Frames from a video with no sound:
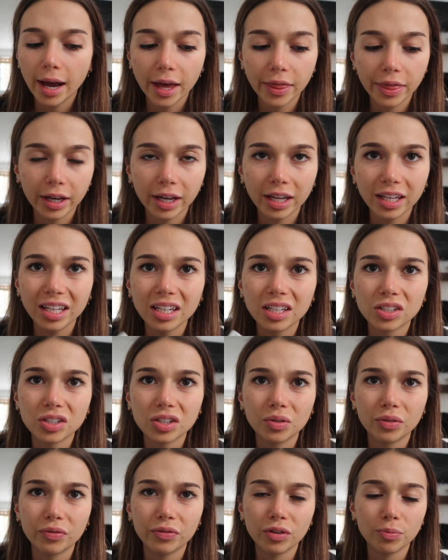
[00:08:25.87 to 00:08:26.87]
I think I need to
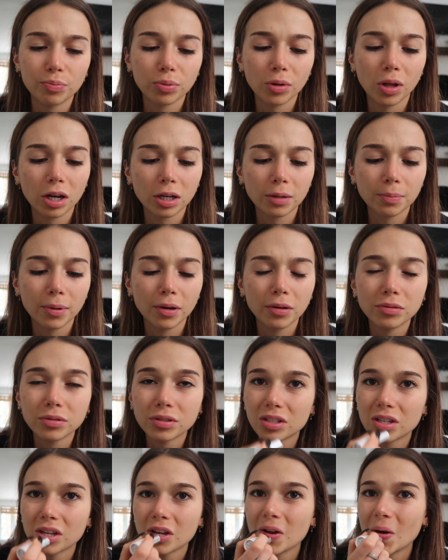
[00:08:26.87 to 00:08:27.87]
do a few blog
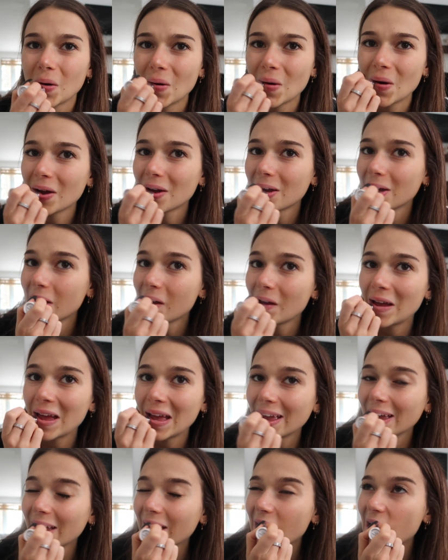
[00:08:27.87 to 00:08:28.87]
posts too.
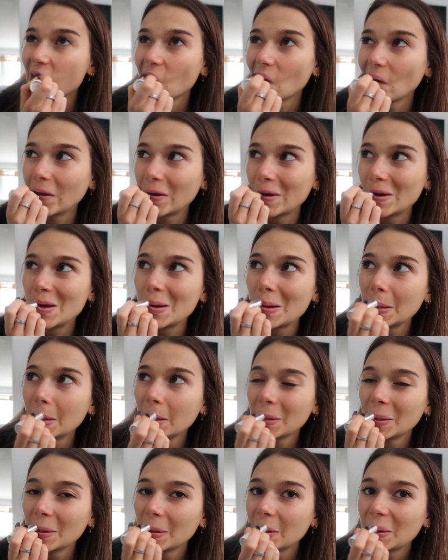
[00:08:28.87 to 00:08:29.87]
And
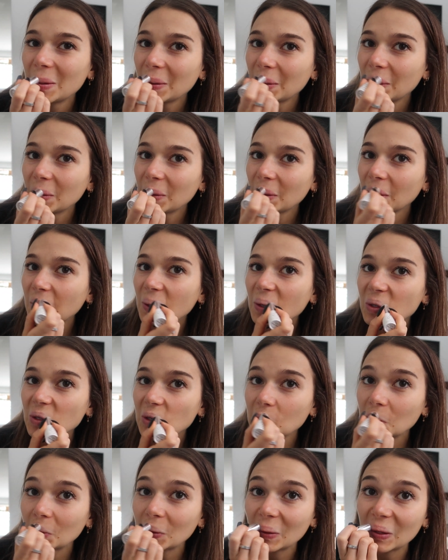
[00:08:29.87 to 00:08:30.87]
then I'll
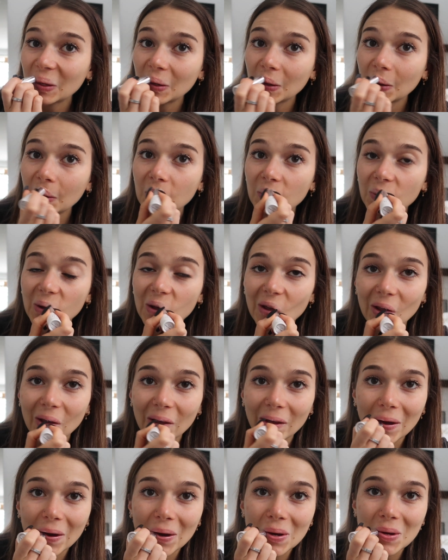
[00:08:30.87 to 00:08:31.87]
just, you know,
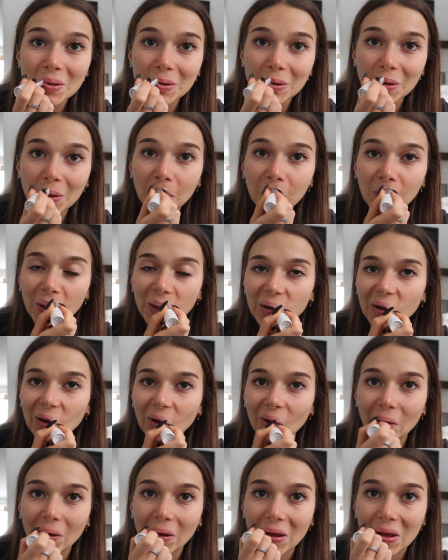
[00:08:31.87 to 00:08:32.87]
hang out until
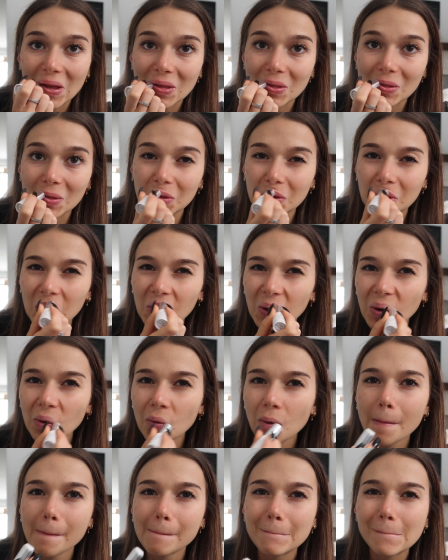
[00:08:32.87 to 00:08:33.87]
work. It's
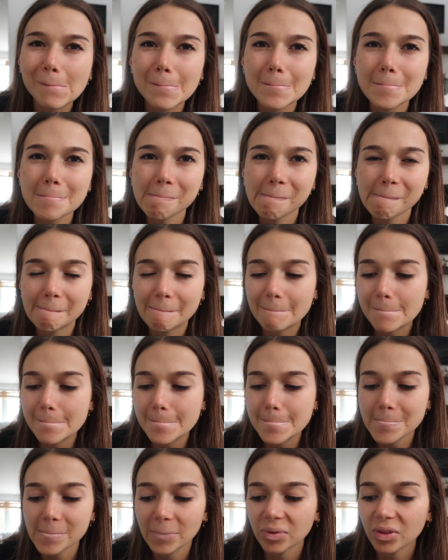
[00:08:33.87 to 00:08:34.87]
two.
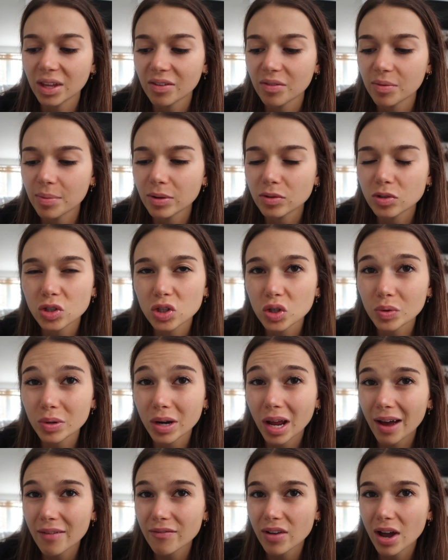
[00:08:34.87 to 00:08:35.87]
About two
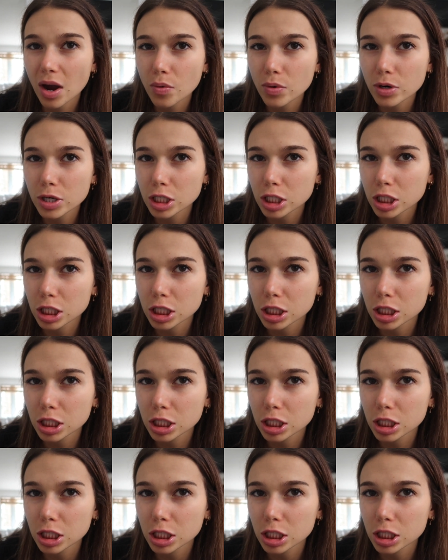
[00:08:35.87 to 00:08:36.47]
and a half hours.